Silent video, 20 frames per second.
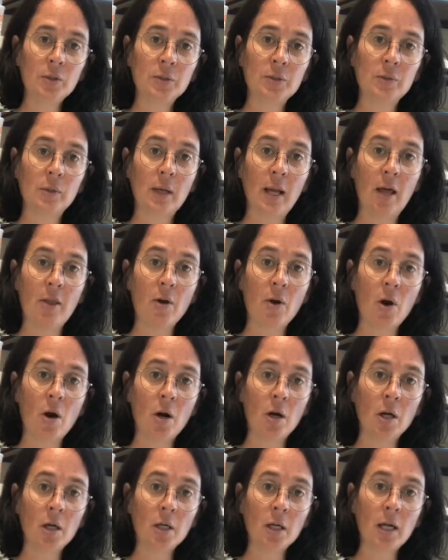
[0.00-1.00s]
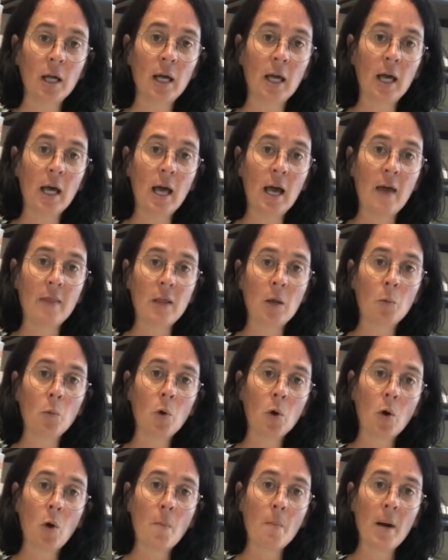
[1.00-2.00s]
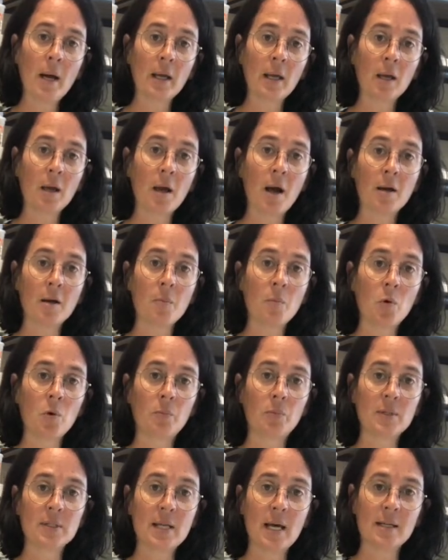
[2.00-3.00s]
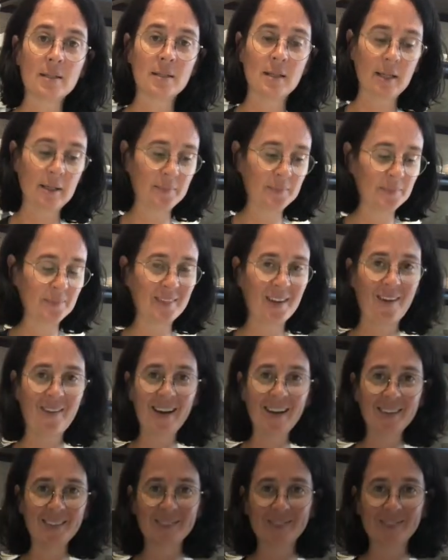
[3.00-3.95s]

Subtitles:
to leather hard, and then we'll come back and cut it more precisely. All right.